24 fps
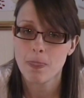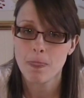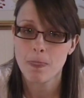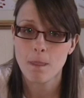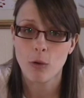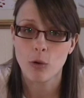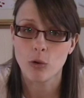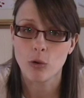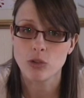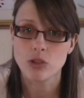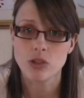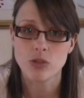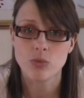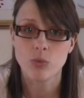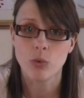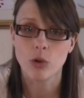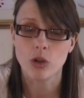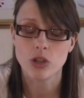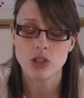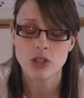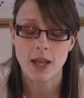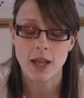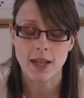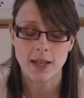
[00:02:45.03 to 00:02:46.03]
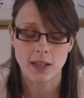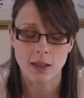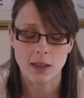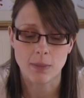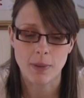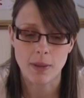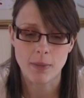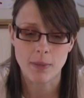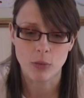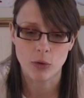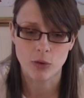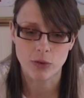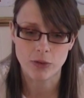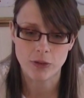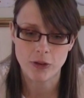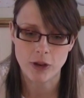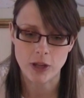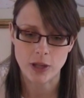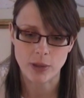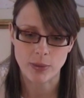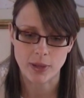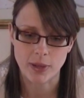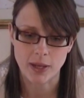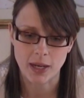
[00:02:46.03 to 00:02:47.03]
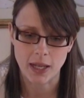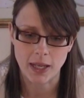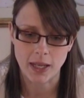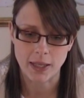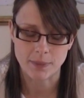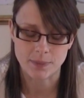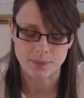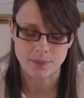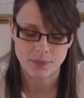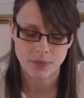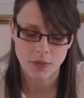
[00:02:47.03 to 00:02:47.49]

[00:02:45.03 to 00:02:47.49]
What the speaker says: or just wash that little bit more frequently.